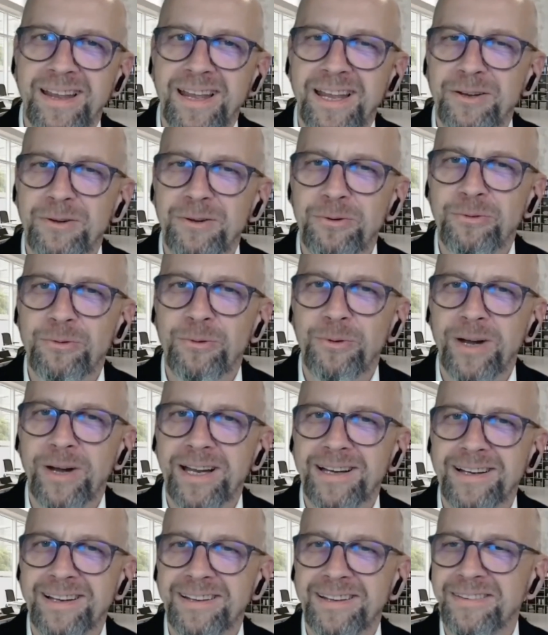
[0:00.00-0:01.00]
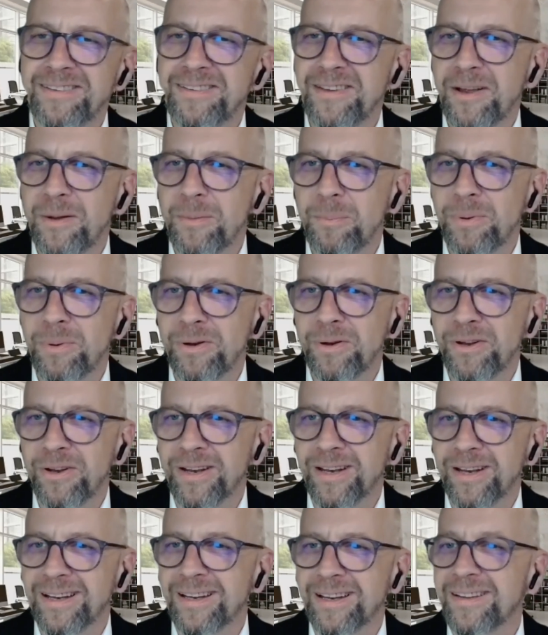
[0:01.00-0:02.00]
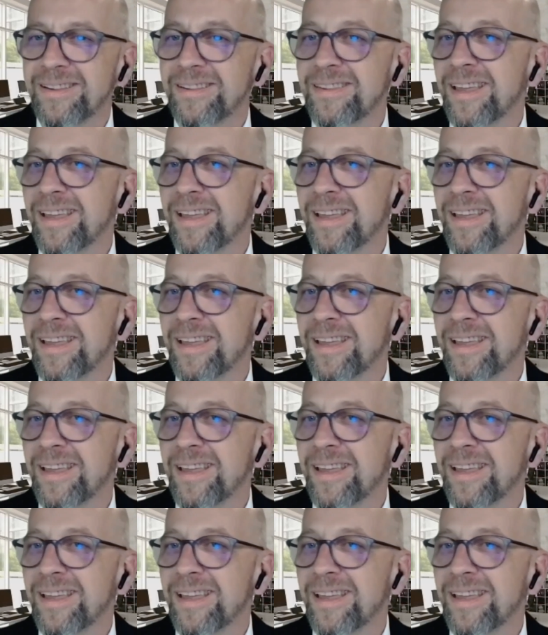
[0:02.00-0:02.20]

at Franklin Templeton.